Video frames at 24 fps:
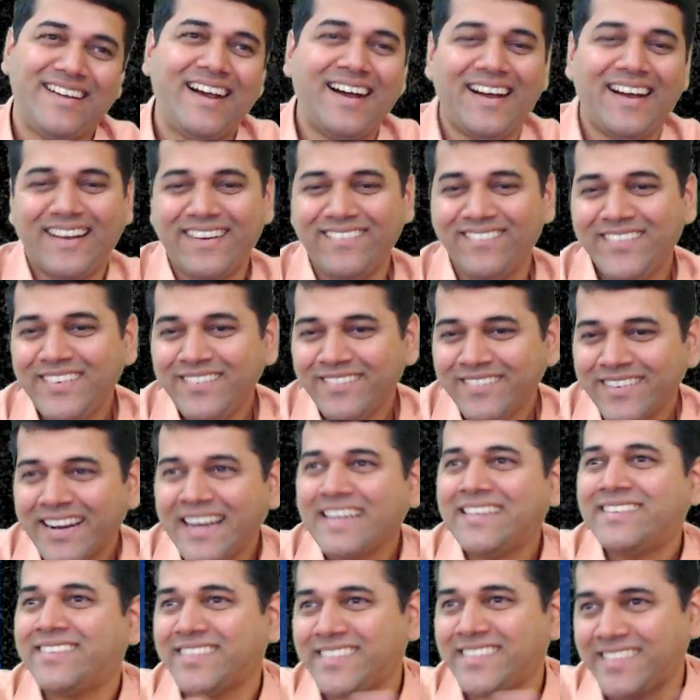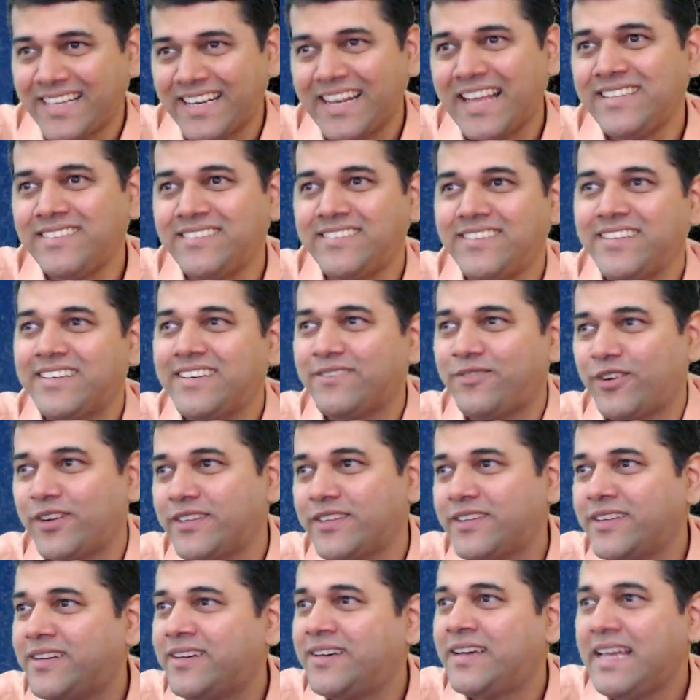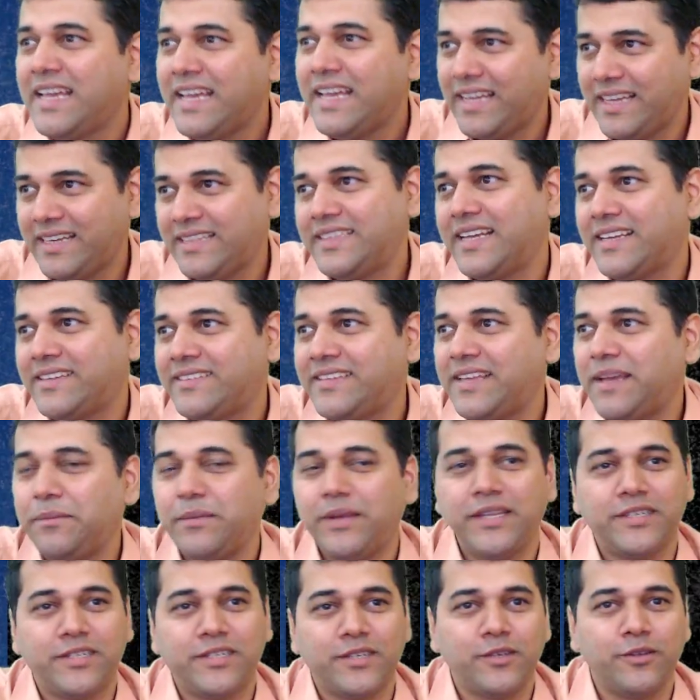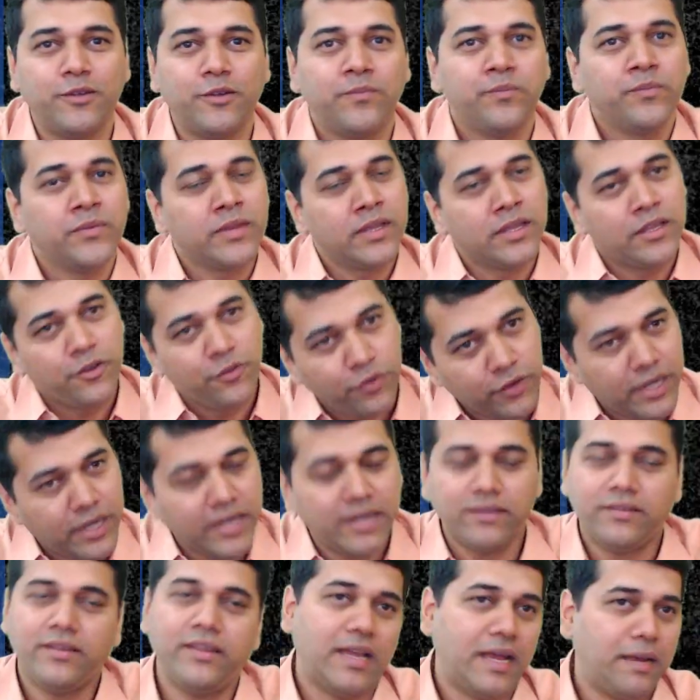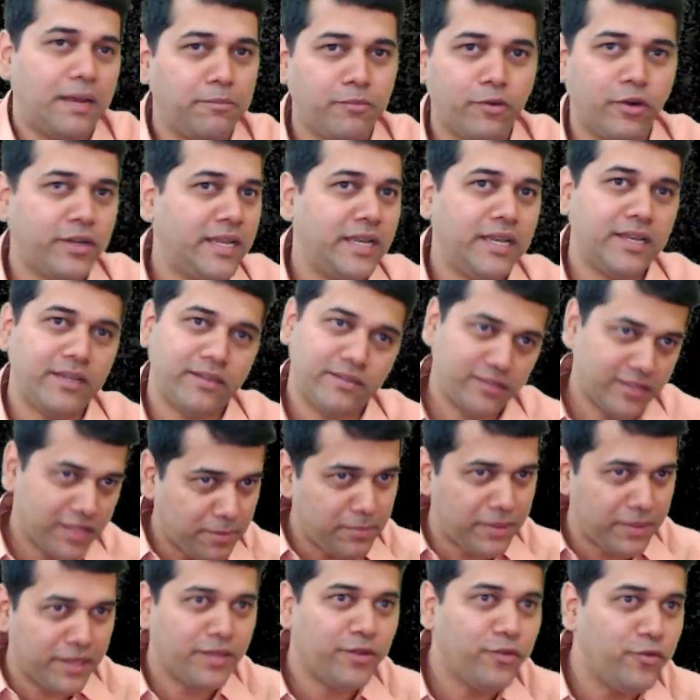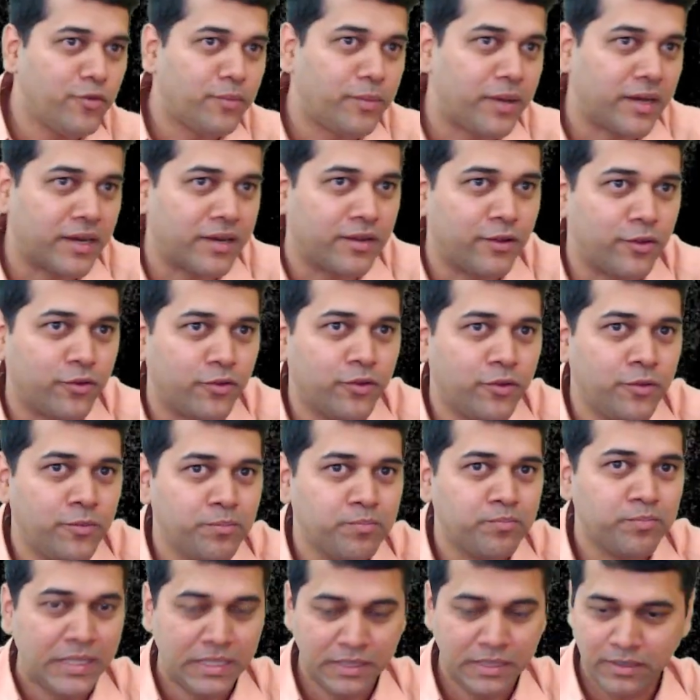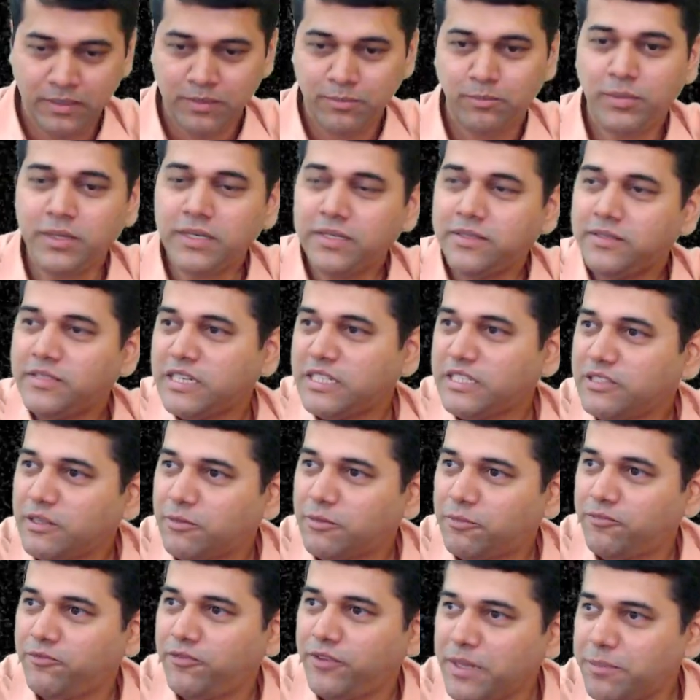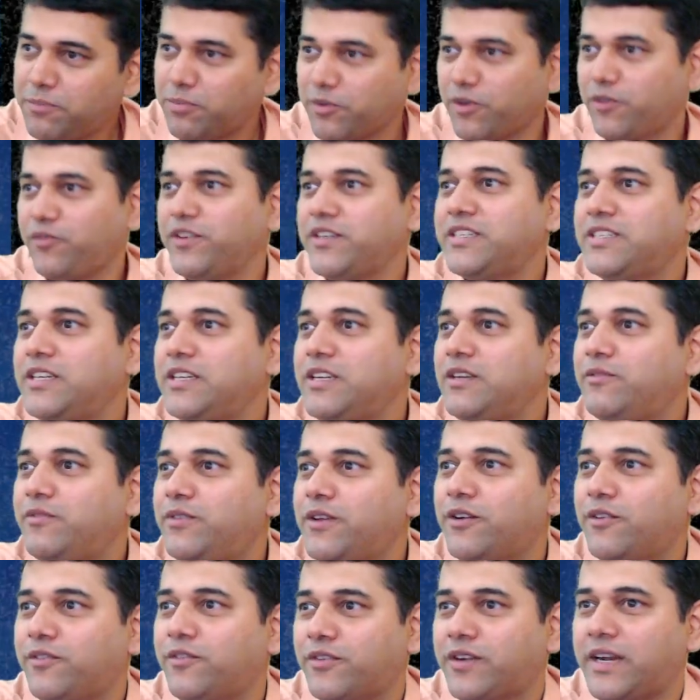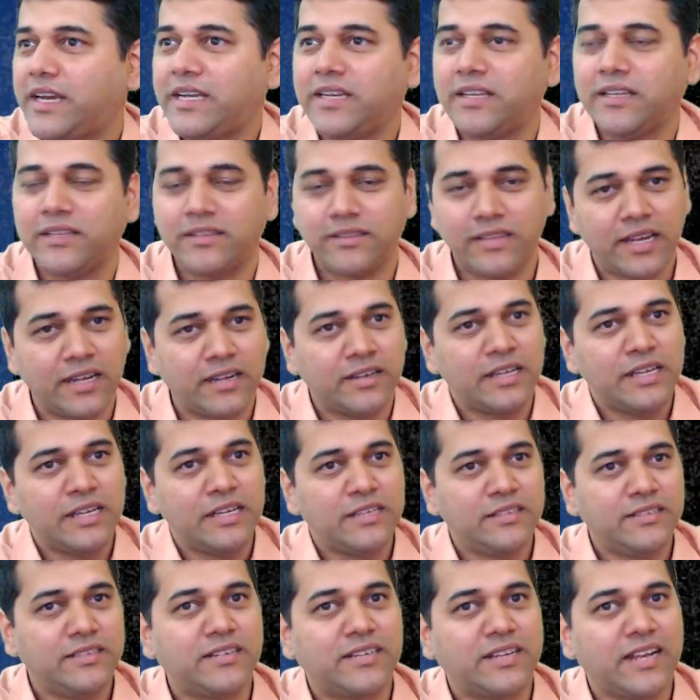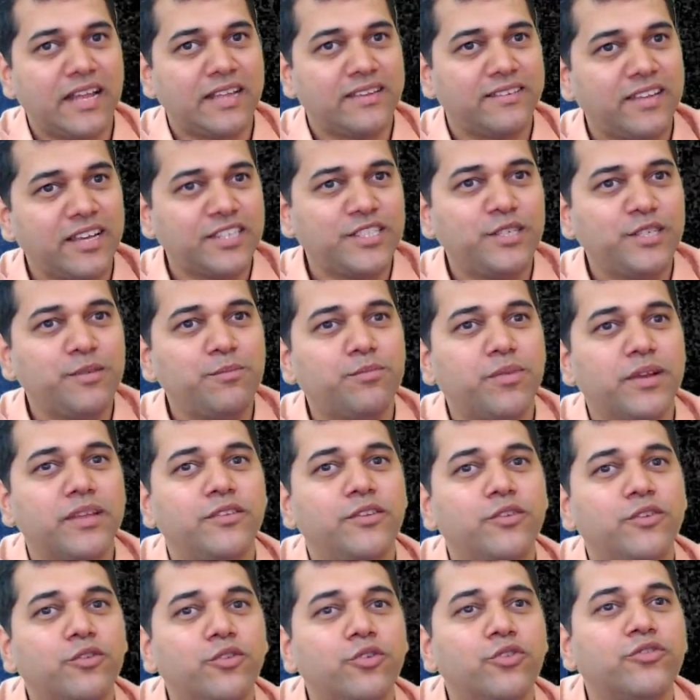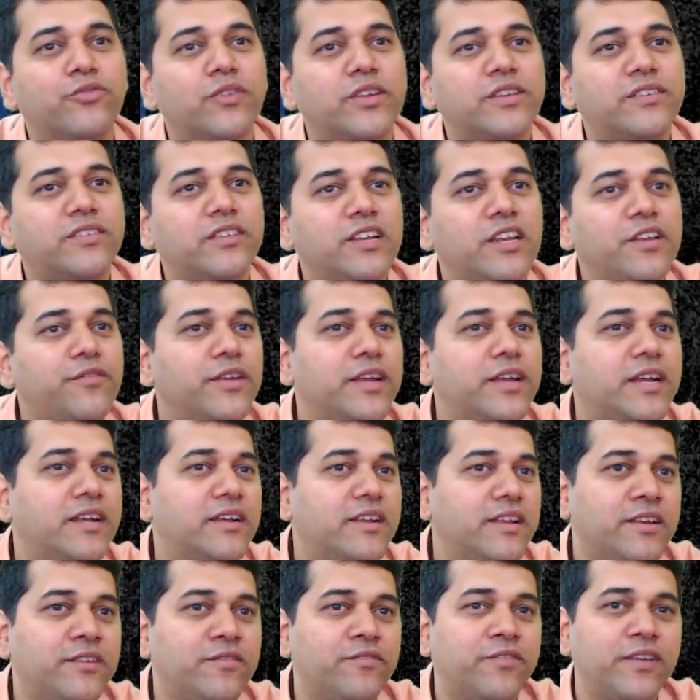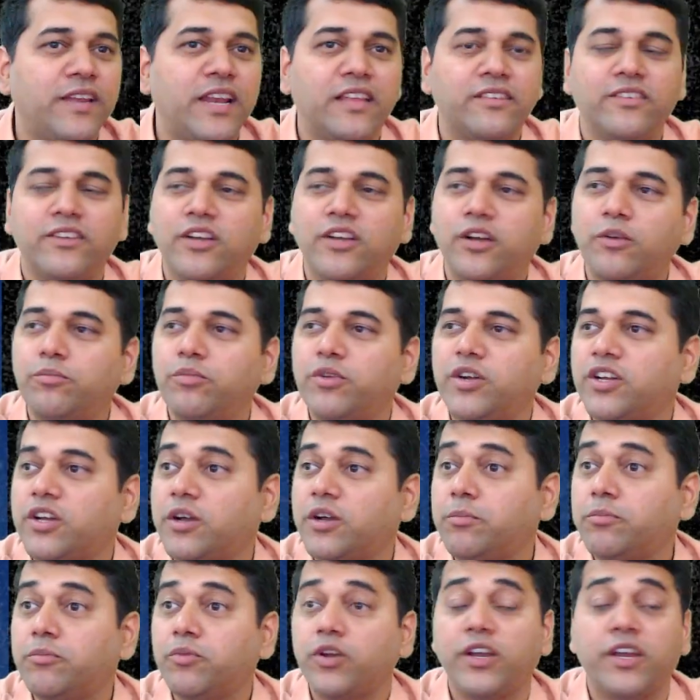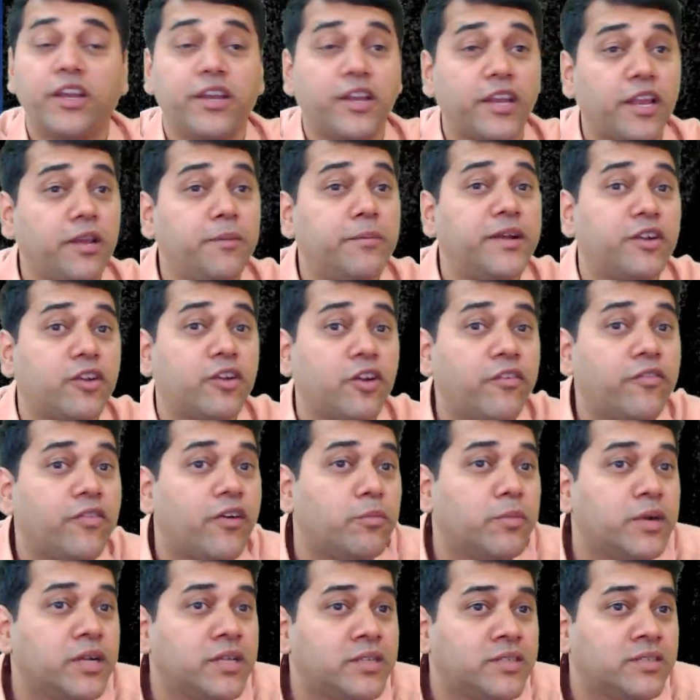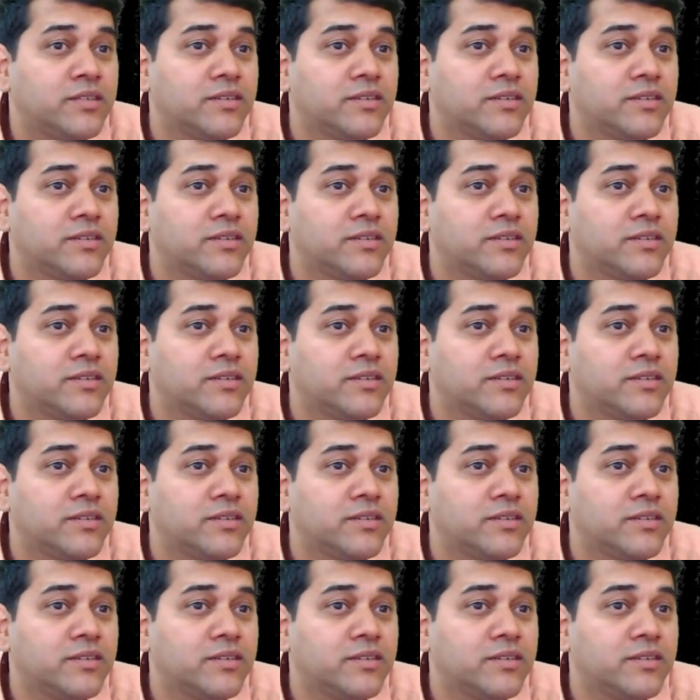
When you write such an answer for the in the examination, no, if you write, see, I am not telling, they may give you mark also, but that is a very professional way of writing, that the transaction price includes one significant in financing component element of how much?